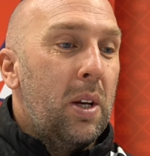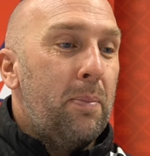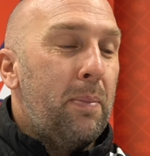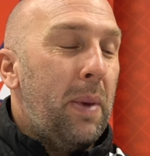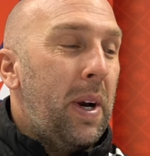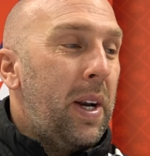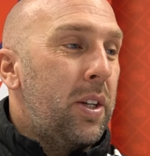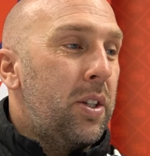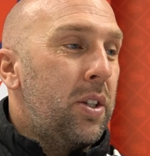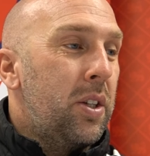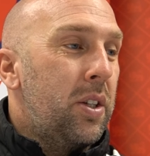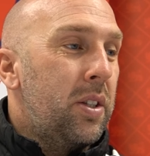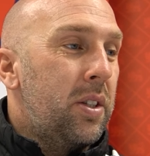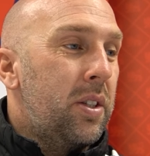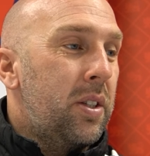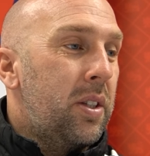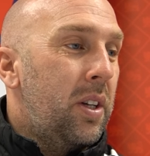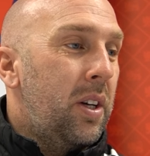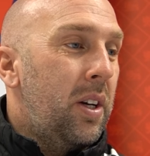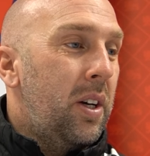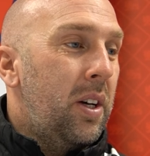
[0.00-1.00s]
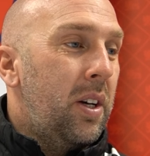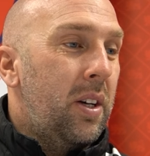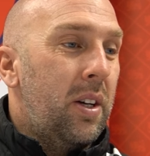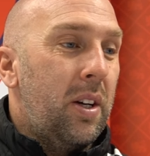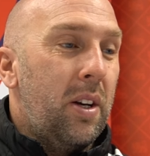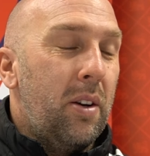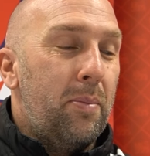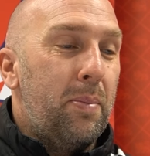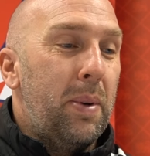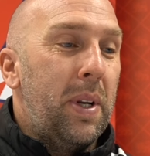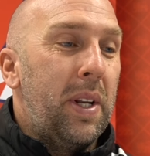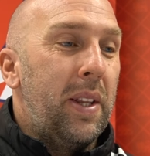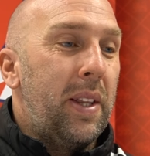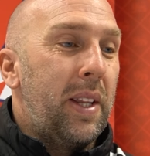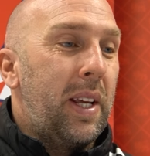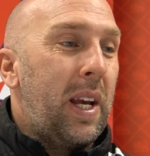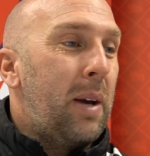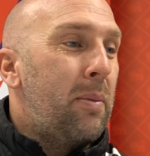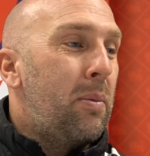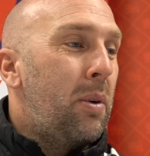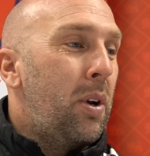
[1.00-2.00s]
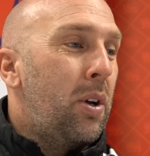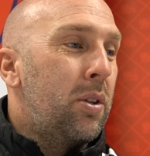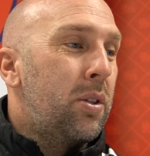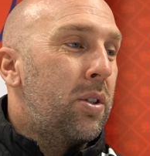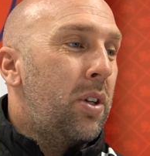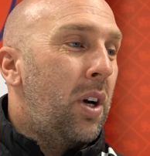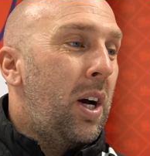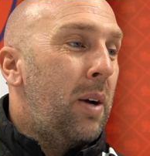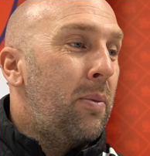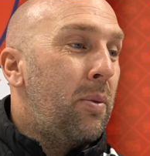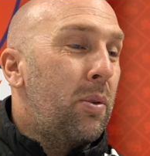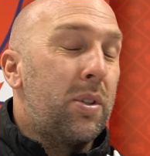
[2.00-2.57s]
managers that have been in the game a long time,